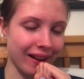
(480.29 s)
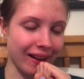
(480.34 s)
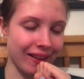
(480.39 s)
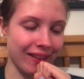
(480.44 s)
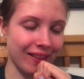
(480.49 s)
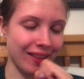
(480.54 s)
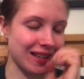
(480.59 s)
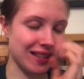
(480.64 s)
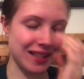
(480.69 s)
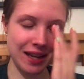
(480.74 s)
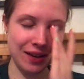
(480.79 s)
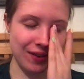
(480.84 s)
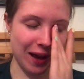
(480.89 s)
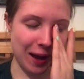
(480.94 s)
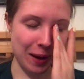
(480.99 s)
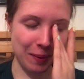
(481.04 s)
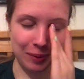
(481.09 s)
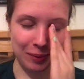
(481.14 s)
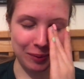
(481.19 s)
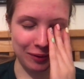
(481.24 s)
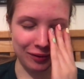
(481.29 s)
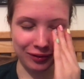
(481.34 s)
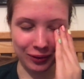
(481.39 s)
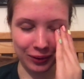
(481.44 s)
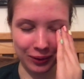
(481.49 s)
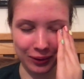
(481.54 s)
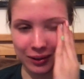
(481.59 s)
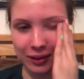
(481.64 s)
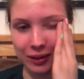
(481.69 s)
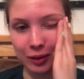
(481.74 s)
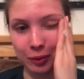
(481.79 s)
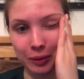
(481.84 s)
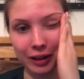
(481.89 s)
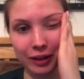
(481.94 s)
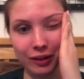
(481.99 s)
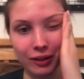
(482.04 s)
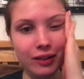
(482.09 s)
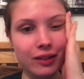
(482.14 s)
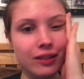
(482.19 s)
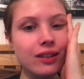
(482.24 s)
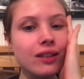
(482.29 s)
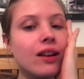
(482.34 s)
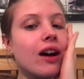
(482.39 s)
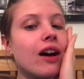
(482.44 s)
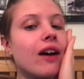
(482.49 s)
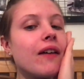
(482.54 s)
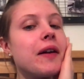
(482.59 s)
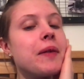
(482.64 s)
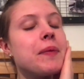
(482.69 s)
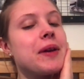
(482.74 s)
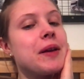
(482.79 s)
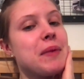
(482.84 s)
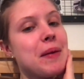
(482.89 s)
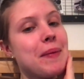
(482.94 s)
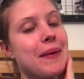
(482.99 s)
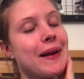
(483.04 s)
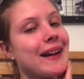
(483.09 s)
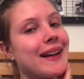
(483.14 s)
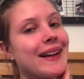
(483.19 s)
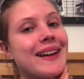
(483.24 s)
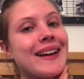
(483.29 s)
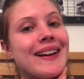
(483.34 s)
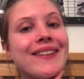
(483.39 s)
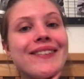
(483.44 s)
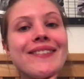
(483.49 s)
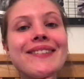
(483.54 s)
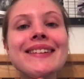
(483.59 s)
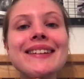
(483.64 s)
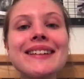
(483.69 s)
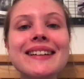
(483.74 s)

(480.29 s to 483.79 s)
That's never happened before. Oh my god. RIP my bank account.